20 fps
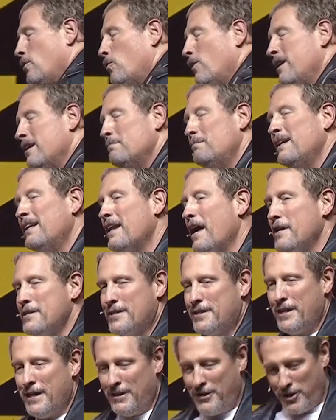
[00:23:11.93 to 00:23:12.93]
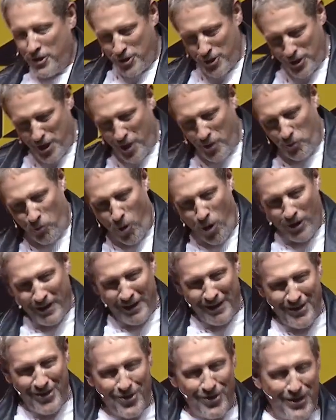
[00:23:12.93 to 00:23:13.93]
Wouldn't it be nice then that you just kind of walk
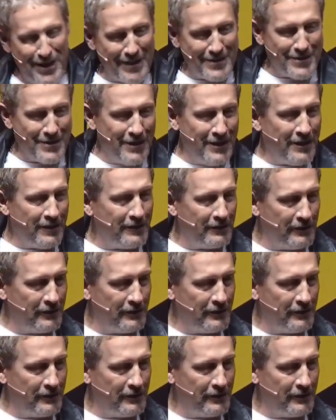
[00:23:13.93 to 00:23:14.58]
into your destiny?